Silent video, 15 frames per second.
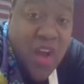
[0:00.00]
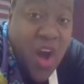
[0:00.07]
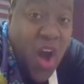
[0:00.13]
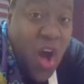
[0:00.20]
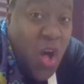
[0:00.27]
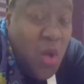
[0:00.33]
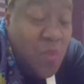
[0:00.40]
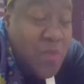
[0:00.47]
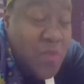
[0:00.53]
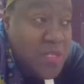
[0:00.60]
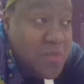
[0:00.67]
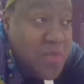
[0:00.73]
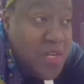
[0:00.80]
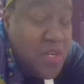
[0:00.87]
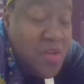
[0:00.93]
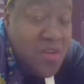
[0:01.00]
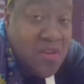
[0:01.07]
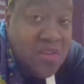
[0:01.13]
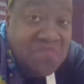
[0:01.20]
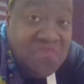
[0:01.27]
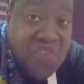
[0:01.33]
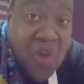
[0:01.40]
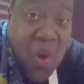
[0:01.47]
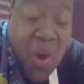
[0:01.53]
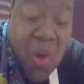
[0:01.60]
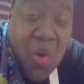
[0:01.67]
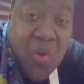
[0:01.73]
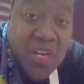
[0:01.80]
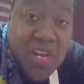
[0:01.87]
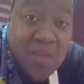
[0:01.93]
almond milk,
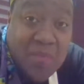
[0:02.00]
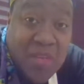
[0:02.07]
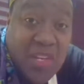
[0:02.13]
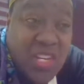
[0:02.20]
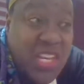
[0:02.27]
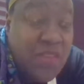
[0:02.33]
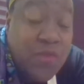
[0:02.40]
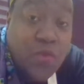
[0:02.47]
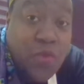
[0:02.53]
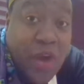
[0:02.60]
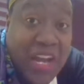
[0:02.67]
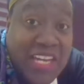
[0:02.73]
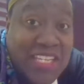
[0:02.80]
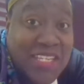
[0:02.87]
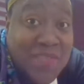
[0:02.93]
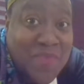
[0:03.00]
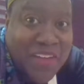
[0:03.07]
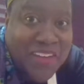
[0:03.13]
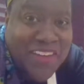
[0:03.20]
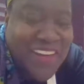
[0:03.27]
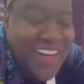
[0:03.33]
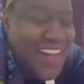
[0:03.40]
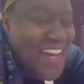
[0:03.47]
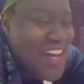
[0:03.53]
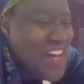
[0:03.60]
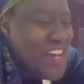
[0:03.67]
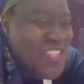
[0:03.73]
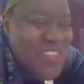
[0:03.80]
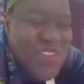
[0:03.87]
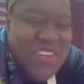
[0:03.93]
coconut milk, even rice milk.
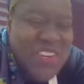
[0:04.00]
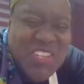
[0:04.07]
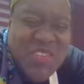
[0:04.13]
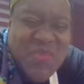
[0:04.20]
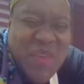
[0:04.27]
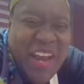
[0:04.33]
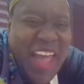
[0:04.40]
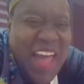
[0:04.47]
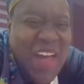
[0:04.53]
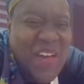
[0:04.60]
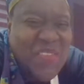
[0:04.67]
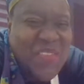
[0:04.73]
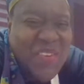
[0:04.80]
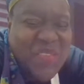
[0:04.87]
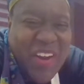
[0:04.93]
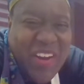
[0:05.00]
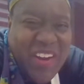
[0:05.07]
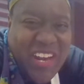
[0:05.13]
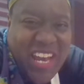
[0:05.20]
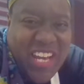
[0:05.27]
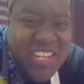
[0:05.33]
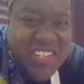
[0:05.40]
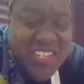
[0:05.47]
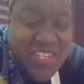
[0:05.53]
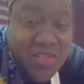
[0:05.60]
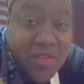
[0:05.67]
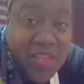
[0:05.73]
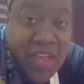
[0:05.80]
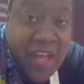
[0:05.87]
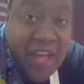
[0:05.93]
So you can do whatever variations you
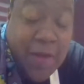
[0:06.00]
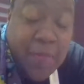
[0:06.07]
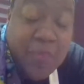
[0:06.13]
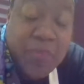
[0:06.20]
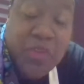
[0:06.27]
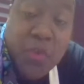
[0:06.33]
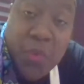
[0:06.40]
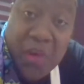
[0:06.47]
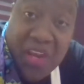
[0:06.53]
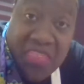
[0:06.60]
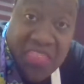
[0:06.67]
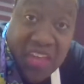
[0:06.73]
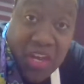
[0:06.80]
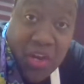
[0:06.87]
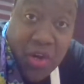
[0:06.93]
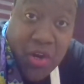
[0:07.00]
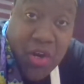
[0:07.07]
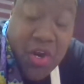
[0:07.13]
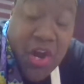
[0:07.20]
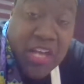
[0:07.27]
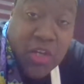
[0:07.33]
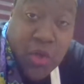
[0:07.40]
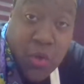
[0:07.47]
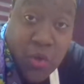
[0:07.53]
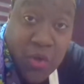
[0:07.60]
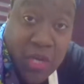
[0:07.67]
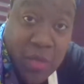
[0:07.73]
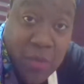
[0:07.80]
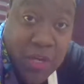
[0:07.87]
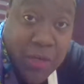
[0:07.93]
like. You want it thicker and
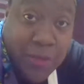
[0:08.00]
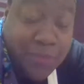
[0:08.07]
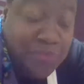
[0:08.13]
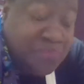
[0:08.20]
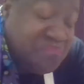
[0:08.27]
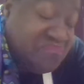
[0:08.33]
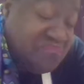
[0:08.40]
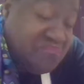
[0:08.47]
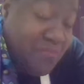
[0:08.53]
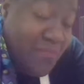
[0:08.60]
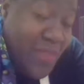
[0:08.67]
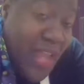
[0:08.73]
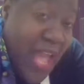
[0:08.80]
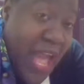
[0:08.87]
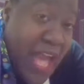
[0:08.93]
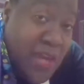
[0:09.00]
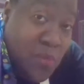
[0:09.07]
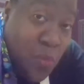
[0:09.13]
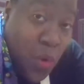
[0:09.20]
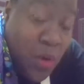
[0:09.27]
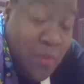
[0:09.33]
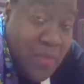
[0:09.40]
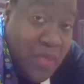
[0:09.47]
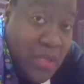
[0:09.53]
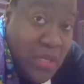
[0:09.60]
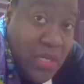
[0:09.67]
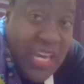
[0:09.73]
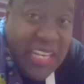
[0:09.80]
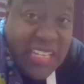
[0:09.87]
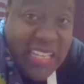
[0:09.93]
creamier? Add more milk
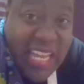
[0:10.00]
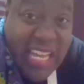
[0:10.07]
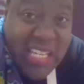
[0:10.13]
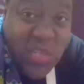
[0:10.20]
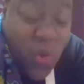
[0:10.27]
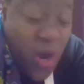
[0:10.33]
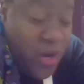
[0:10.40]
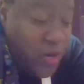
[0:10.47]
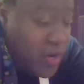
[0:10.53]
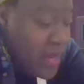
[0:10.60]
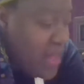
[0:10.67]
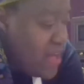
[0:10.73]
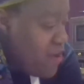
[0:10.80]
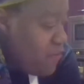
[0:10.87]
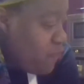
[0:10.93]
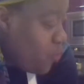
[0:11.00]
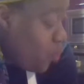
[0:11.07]
and less water. For